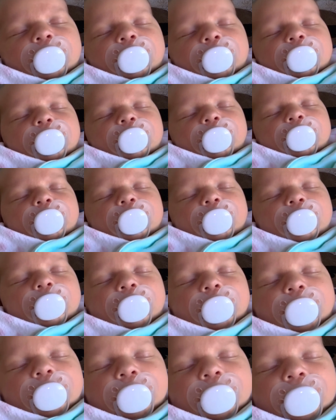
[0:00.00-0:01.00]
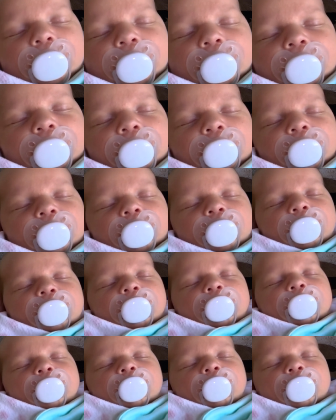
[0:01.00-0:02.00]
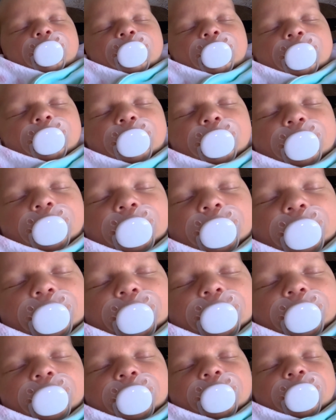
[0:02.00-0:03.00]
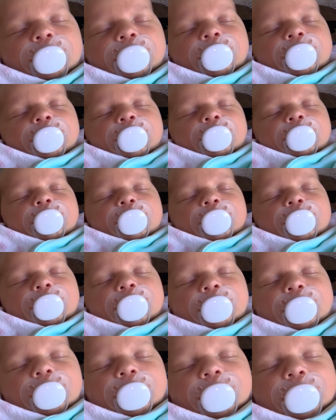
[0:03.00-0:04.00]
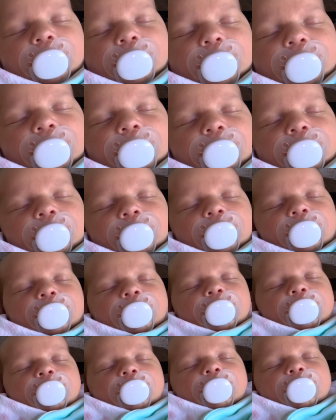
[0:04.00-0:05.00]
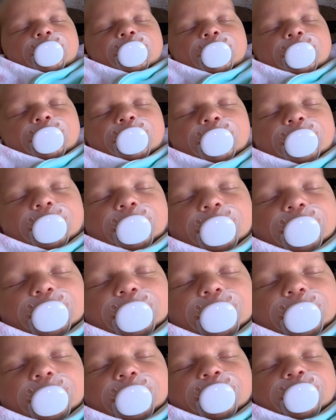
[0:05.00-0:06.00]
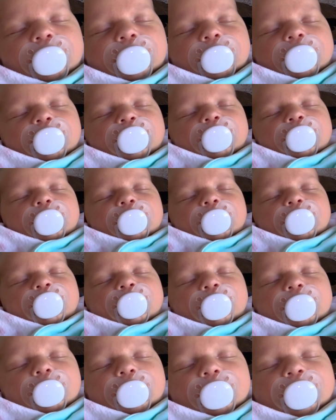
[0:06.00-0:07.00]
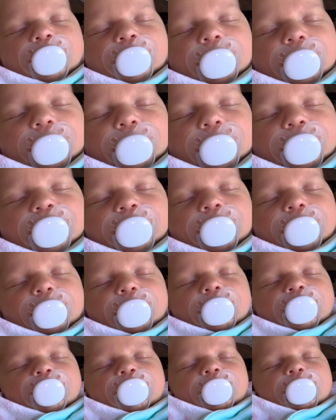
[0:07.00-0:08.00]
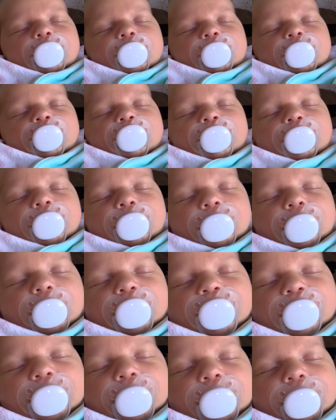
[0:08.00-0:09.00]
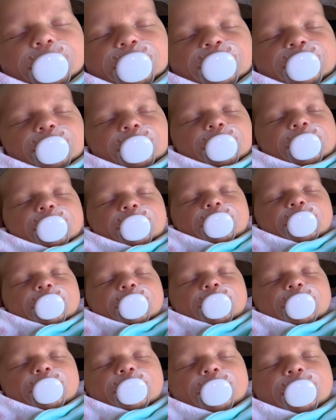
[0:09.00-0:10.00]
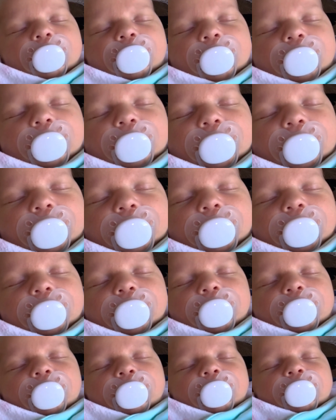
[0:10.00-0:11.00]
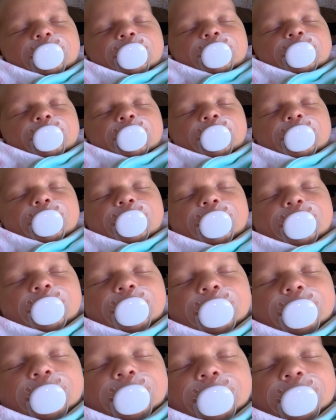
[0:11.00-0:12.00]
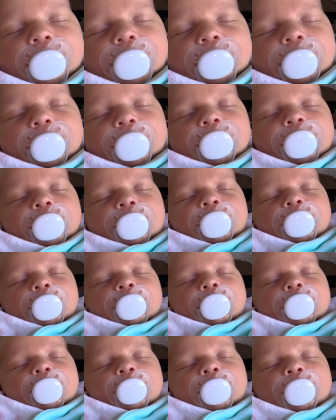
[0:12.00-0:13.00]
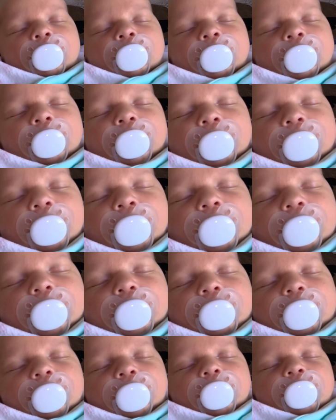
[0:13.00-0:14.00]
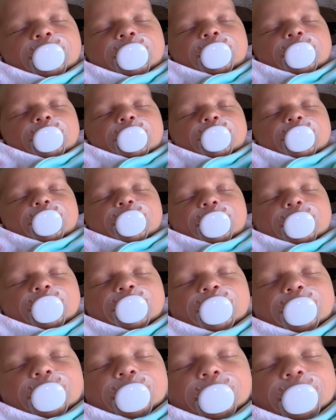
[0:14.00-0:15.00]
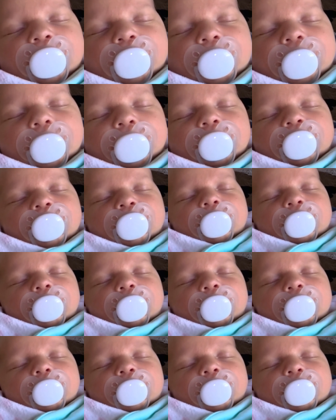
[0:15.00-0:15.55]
Jo told her adventures, and by the time she had finished, they were at home. With many thanks, they said good night and crept in, hoping to disturb no one, but the instant their door creaked, two little nightcaps bobbed up, and two sleeper, sleepy but eager